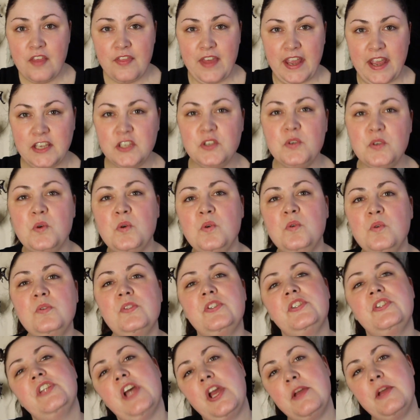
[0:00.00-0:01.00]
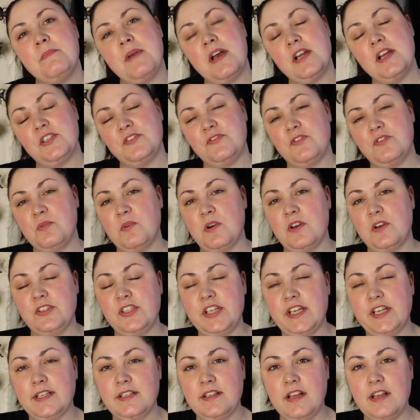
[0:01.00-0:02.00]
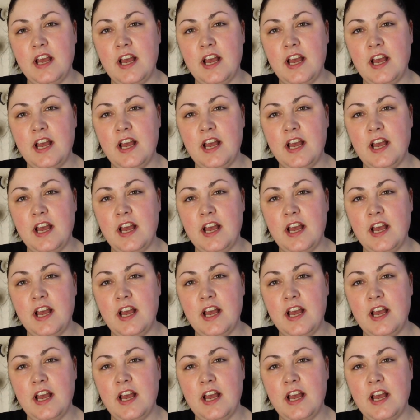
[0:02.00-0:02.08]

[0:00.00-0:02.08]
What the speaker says: Thank you all so much for watching